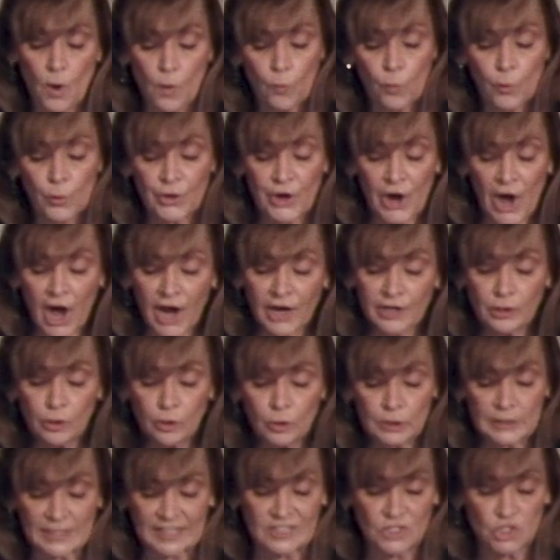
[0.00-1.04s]
were not
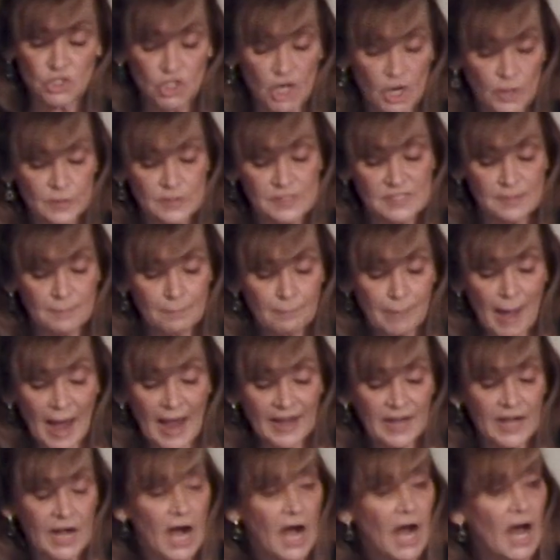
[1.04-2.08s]
only chosen by
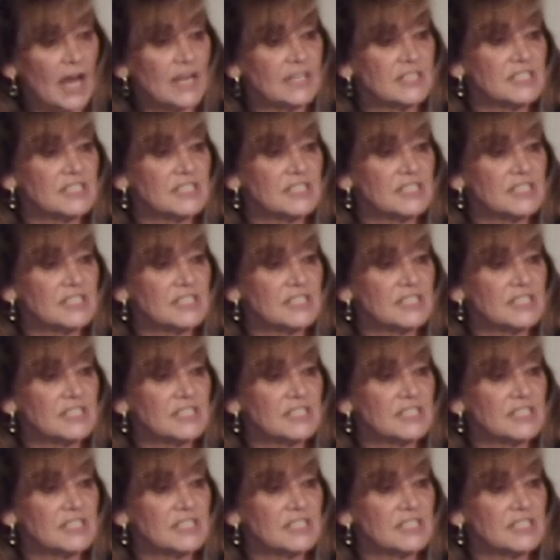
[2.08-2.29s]
God